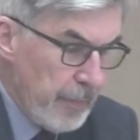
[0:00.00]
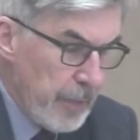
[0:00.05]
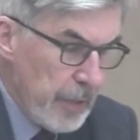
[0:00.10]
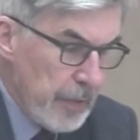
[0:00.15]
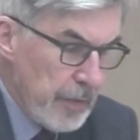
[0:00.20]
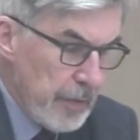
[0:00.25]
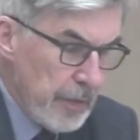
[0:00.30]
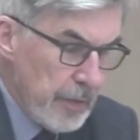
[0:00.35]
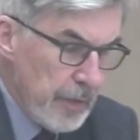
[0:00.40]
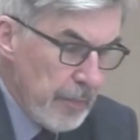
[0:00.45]

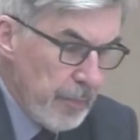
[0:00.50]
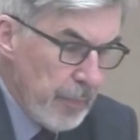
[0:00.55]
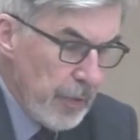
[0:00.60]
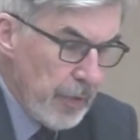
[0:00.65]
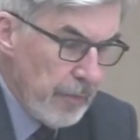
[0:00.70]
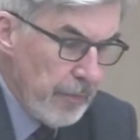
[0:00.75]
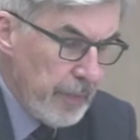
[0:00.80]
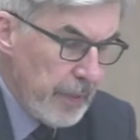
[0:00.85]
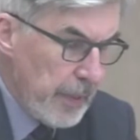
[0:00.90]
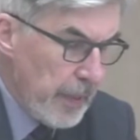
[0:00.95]
Business
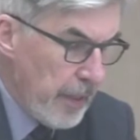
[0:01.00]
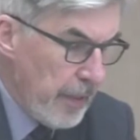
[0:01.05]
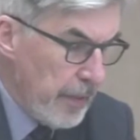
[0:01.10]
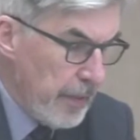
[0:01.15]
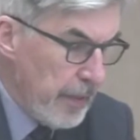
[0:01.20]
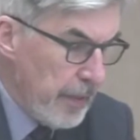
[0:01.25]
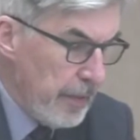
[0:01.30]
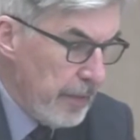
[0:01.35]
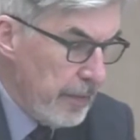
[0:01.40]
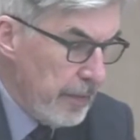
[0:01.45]
Improvement
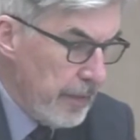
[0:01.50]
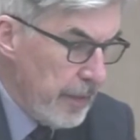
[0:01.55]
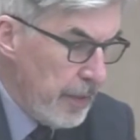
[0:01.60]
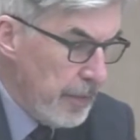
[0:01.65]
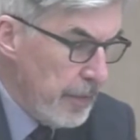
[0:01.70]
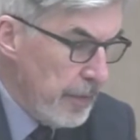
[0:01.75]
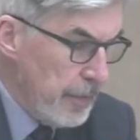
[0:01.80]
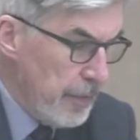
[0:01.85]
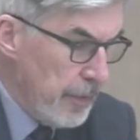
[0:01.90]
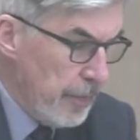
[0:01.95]
Area
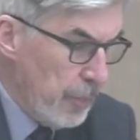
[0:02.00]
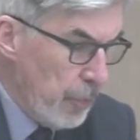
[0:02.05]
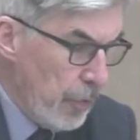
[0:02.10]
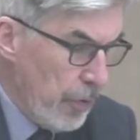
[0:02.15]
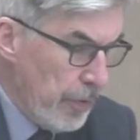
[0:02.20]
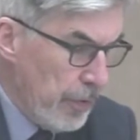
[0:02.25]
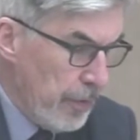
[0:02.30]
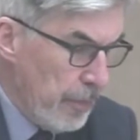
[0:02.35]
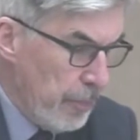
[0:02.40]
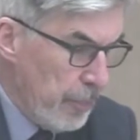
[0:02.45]
doesn't
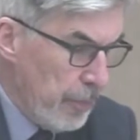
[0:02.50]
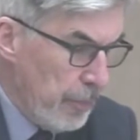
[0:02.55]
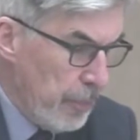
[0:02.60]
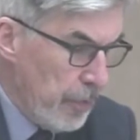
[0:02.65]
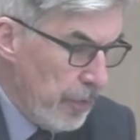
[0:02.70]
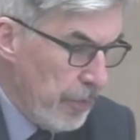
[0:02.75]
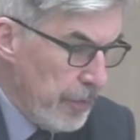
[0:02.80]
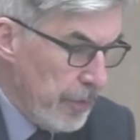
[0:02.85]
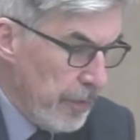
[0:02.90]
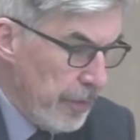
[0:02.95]
support the
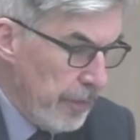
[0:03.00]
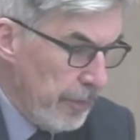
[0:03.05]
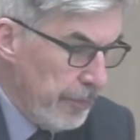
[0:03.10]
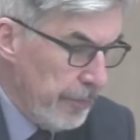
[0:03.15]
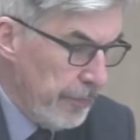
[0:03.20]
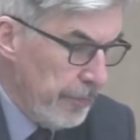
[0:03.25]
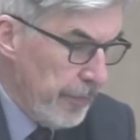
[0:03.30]
proposal.